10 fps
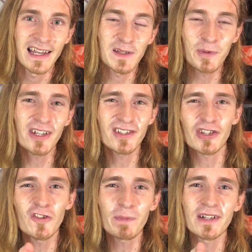it's
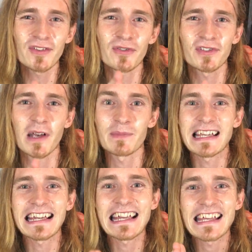because you've been through
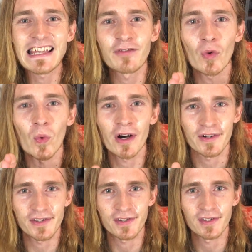something even
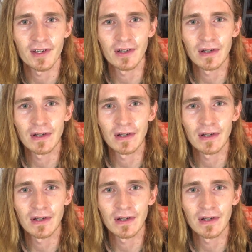worse.